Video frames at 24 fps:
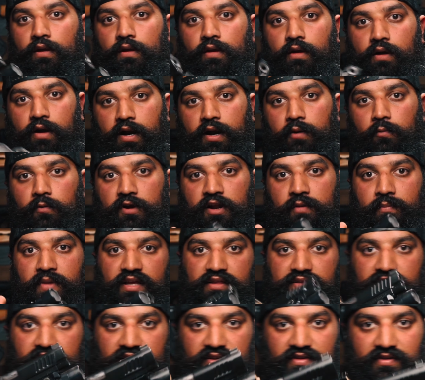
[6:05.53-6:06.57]
All right, we're gonna
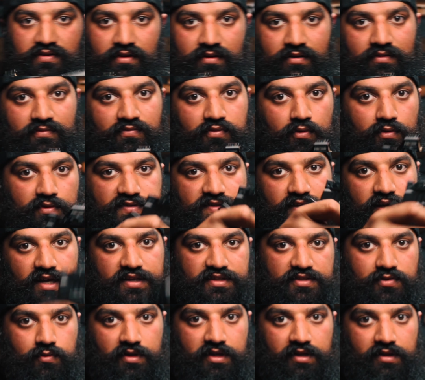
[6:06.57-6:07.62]
make this full size
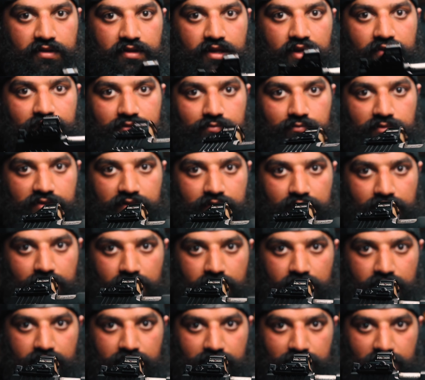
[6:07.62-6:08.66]
2011 with a
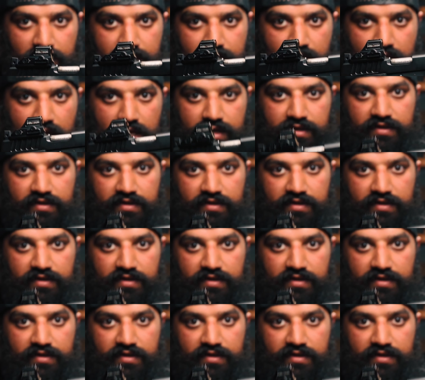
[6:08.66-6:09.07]
light and red dot